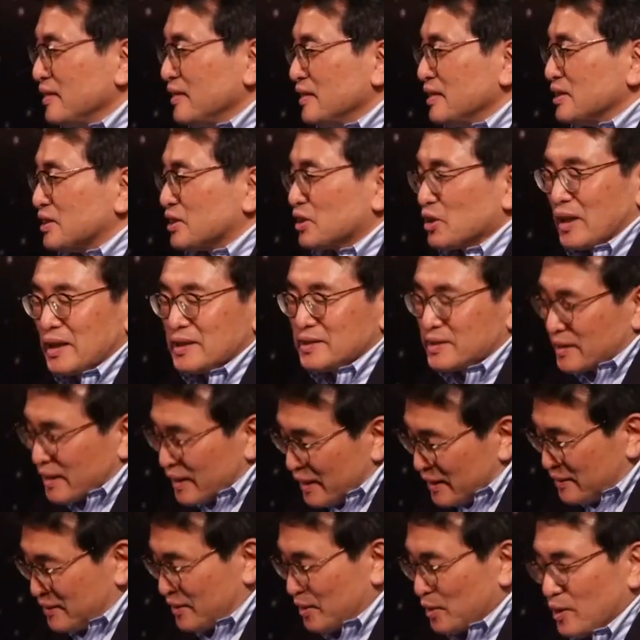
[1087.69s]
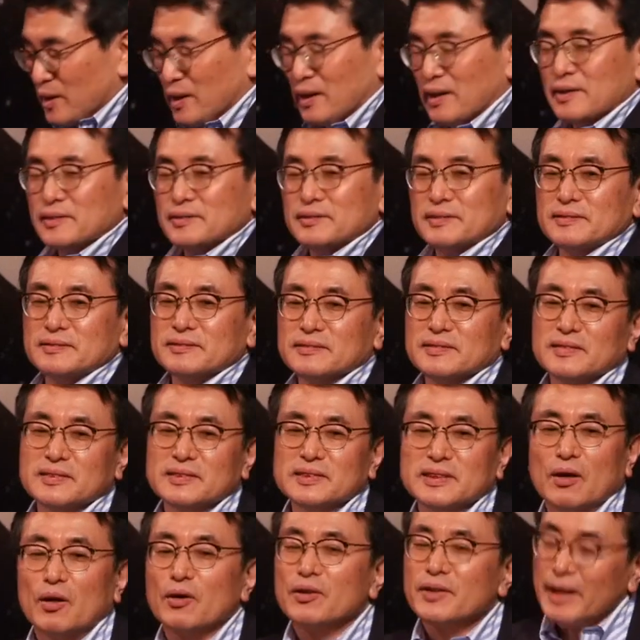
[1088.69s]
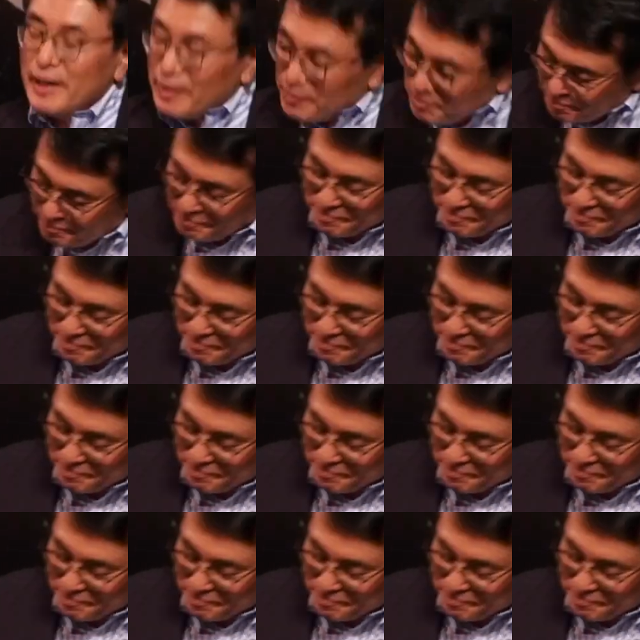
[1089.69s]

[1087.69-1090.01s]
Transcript: so I said to God, okay,